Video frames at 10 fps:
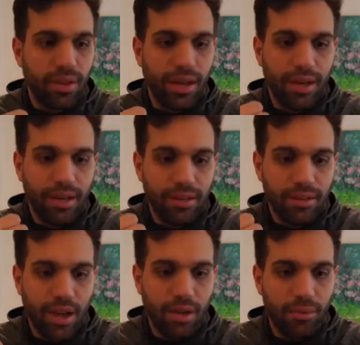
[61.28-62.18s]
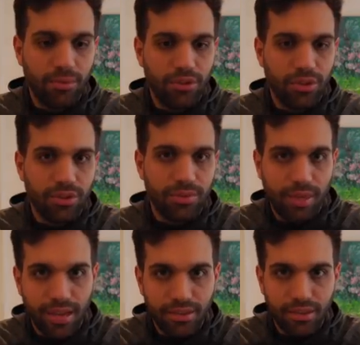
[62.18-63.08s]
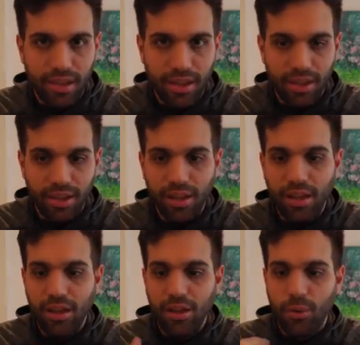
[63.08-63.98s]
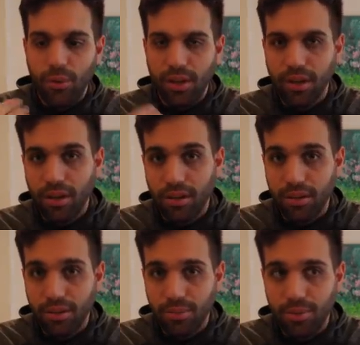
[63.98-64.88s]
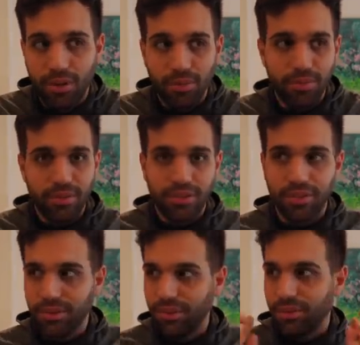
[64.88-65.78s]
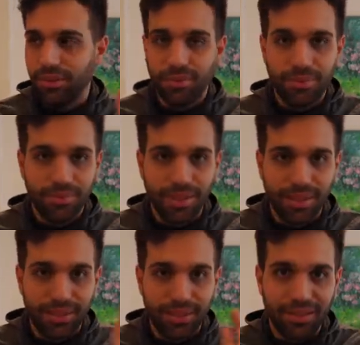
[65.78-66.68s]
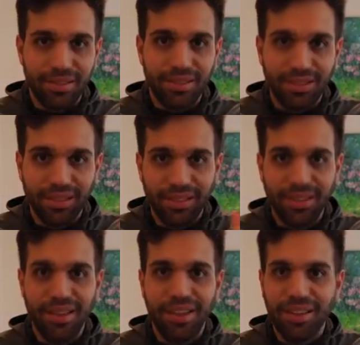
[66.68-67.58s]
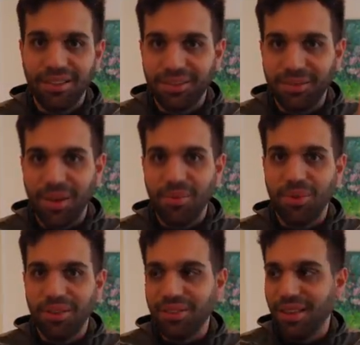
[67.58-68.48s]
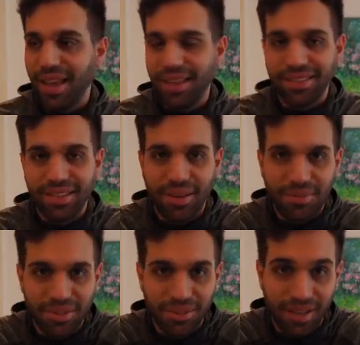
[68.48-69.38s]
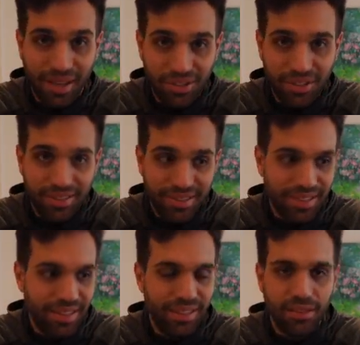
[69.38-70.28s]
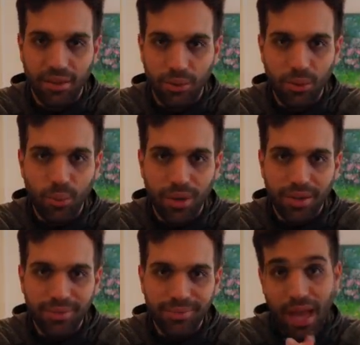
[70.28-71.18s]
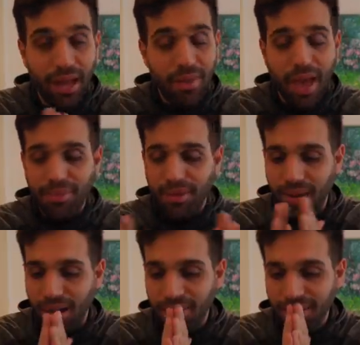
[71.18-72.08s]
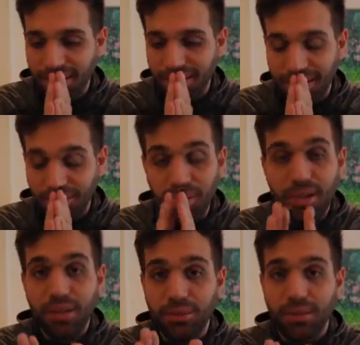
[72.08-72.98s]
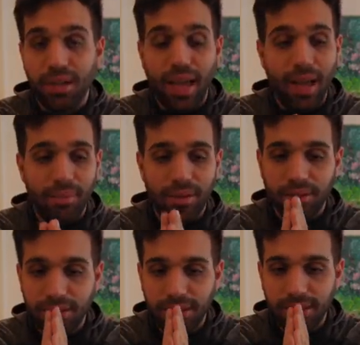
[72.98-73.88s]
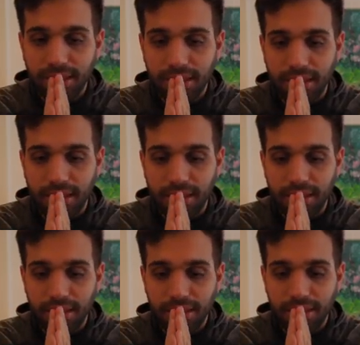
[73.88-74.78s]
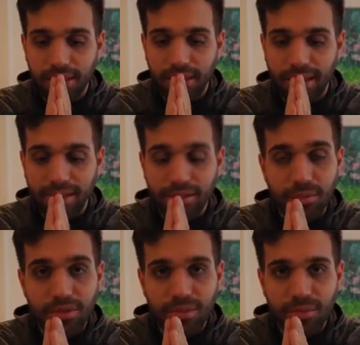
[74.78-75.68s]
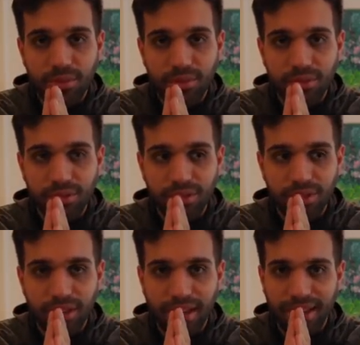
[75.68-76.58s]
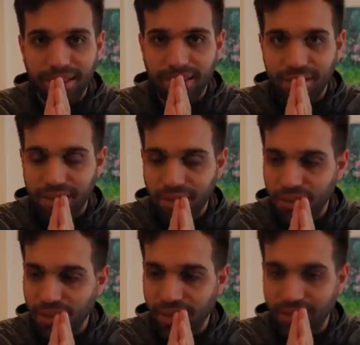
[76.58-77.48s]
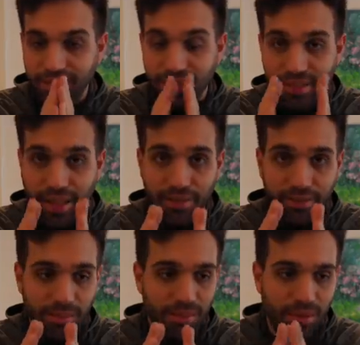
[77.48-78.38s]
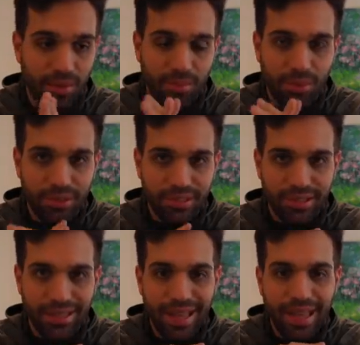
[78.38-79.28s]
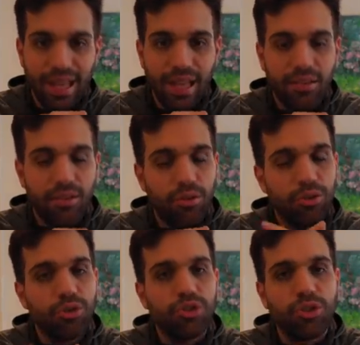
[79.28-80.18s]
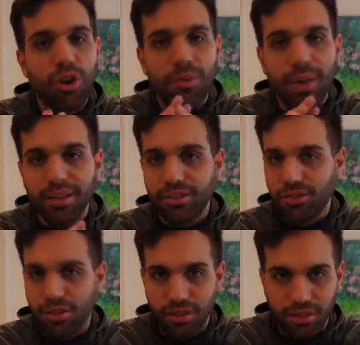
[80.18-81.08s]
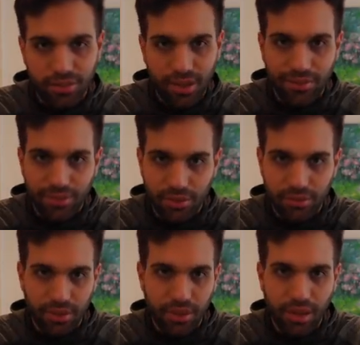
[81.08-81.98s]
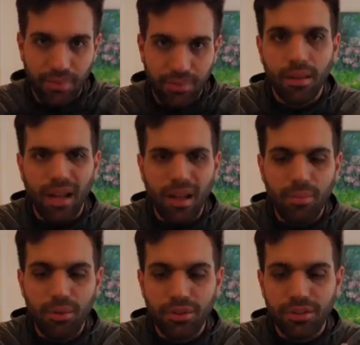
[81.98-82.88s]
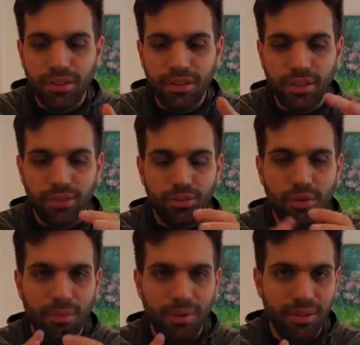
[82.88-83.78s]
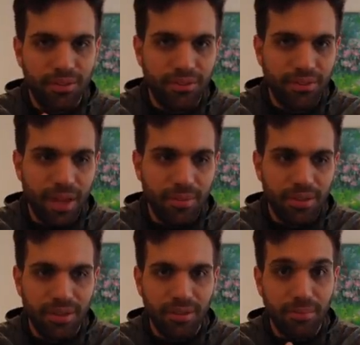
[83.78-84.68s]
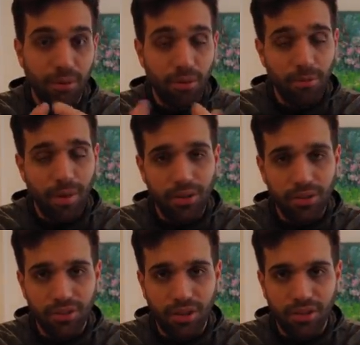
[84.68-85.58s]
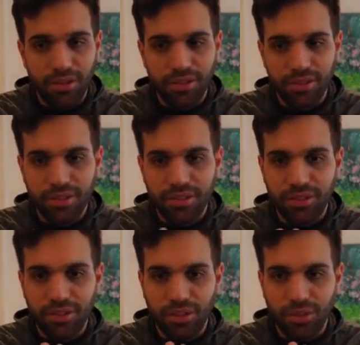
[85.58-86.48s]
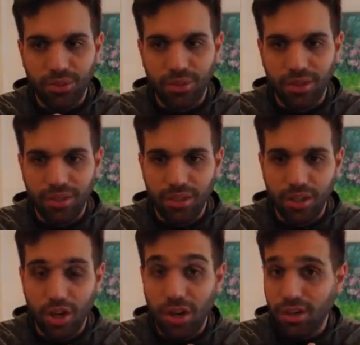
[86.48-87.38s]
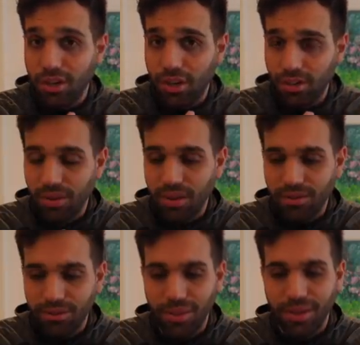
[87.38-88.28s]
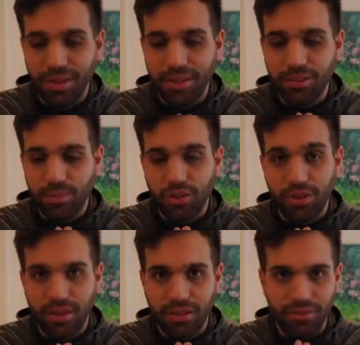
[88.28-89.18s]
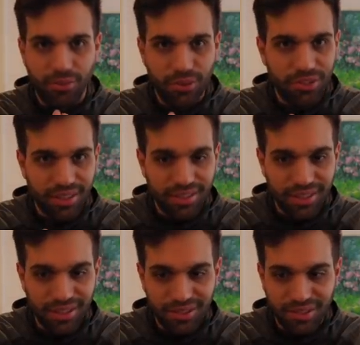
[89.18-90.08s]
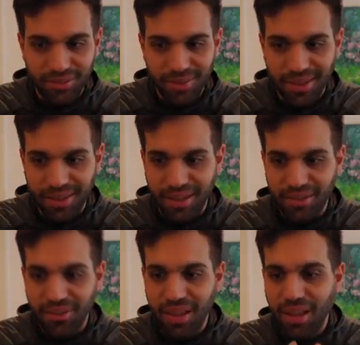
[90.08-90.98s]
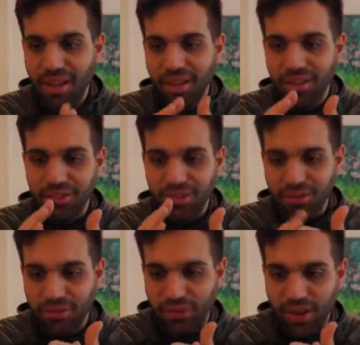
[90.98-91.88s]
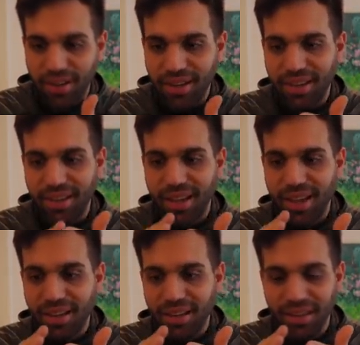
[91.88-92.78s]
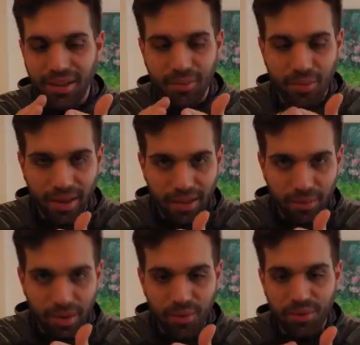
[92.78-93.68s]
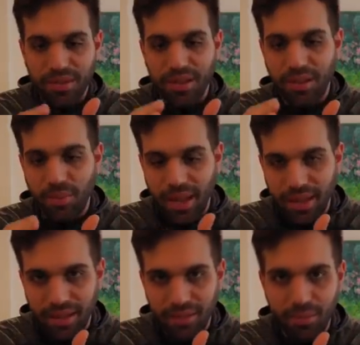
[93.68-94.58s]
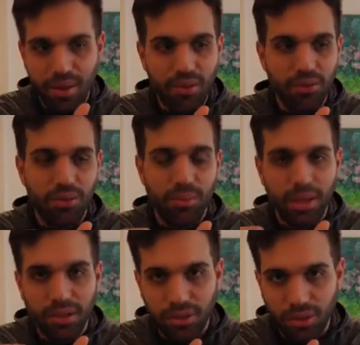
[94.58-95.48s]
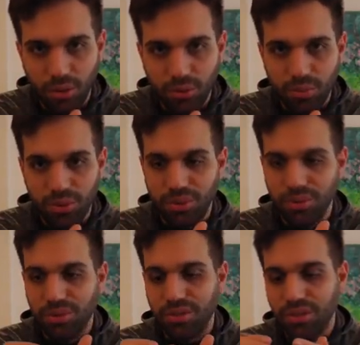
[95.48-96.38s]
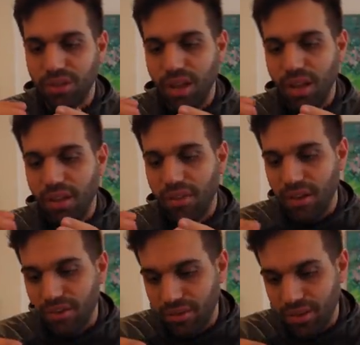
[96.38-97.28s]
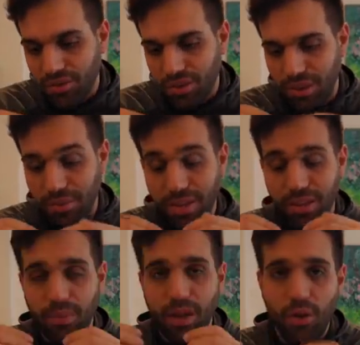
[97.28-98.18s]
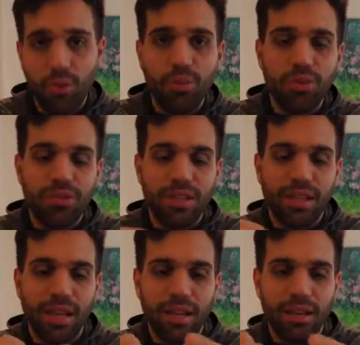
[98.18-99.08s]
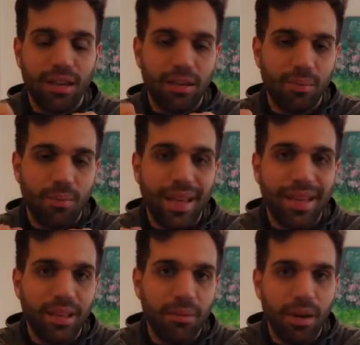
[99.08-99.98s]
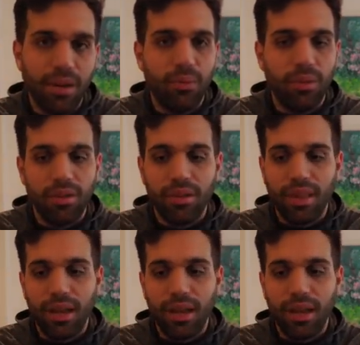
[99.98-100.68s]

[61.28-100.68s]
And now just yesterday, we got a new apartment. So like this is maybe one of the last times you'll actually see the old one. And I'm happy. I mean, really, really happy. Because it's like, as a music producer, as a DJ, as a self-employed person, there are so many struggles you have to overcome. Like, I personally grew up in a family, both parents artists, so not a whole lot of money, especially like the first 16 years of my life, just fighting and like making my music, making it better, being a ghost producer, then eventually making my own music and like making money with it.